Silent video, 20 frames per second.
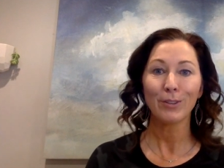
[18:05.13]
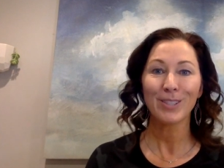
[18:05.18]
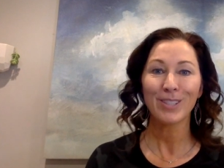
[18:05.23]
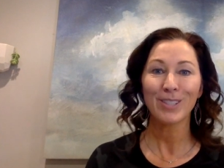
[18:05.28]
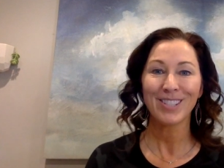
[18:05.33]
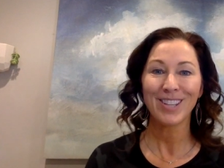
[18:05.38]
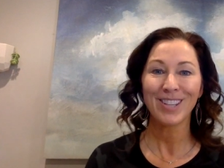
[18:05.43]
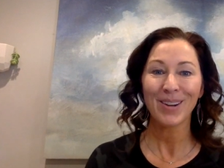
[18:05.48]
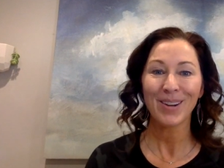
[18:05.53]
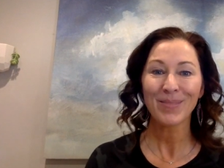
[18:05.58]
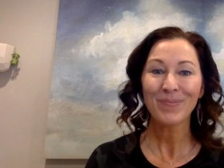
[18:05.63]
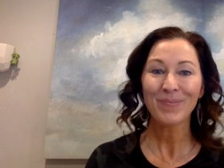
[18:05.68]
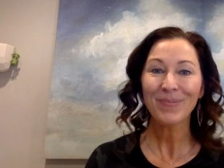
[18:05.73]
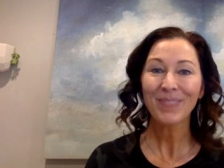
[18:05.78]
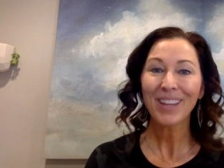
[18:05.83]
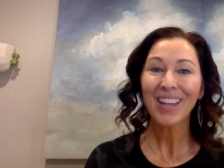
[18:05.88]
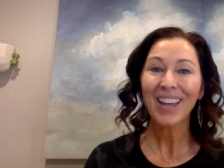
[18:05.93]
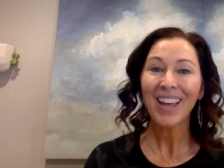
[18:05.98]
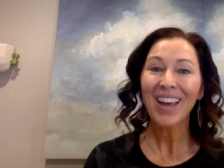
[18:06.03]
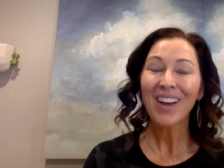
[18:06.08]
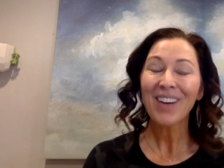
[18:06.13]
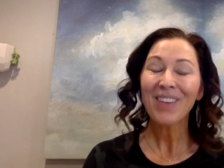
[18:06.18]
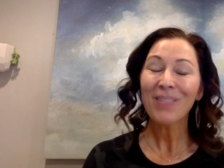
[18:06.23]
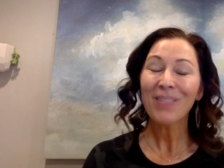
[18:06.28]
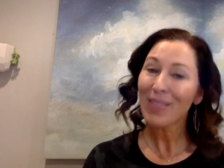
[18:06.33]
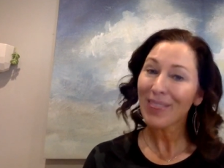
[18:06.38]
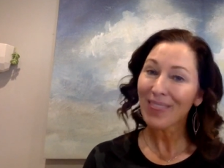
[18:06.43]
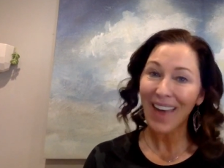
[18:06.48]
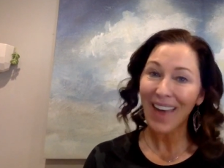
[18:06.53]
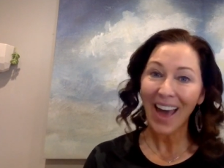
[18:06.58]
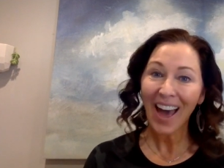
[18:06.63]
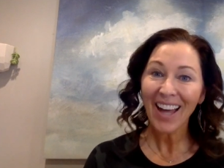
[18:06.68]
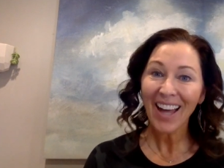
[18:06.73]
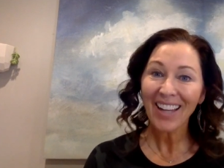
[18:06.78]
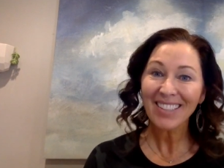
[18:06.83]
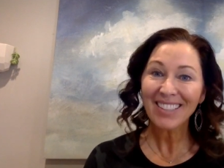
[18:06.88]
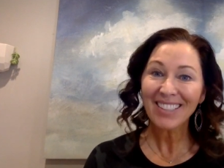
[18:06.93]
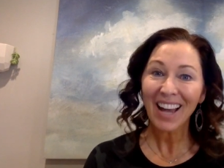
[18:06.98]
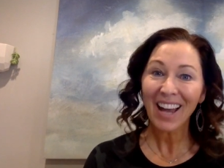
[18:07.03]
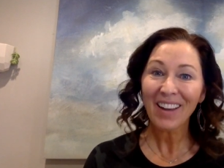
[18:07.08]
So with
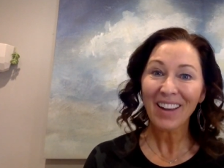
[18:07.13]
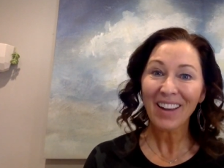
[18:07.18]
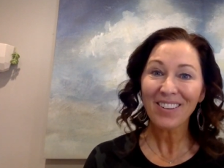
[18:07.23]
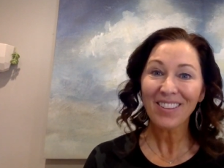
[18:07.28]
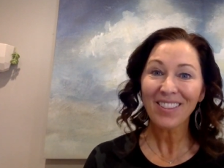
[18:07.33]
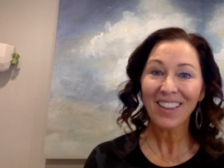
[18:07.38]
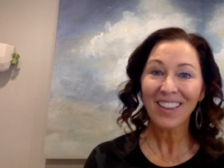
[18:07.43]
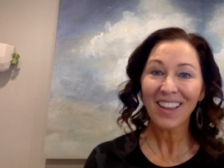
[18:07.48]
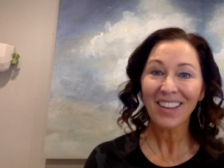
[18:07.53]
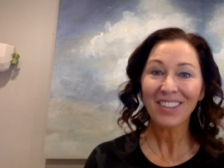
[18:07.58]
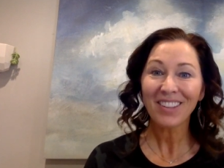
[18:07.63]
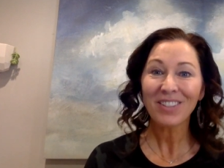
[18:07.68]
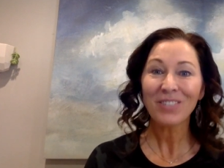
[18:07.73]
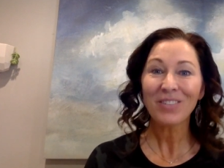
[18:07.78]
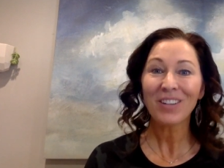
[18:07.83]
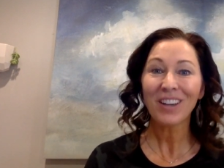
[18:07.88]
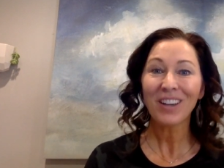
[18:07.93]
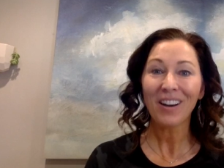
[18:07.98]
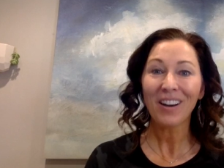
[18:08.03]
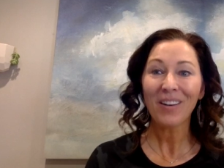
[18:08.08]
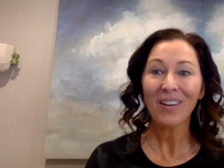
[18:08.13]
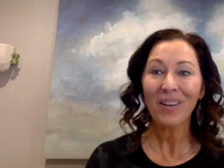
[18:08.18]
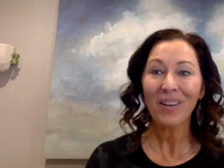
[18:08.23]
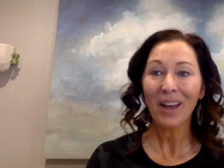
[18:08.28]
that, I will let you go.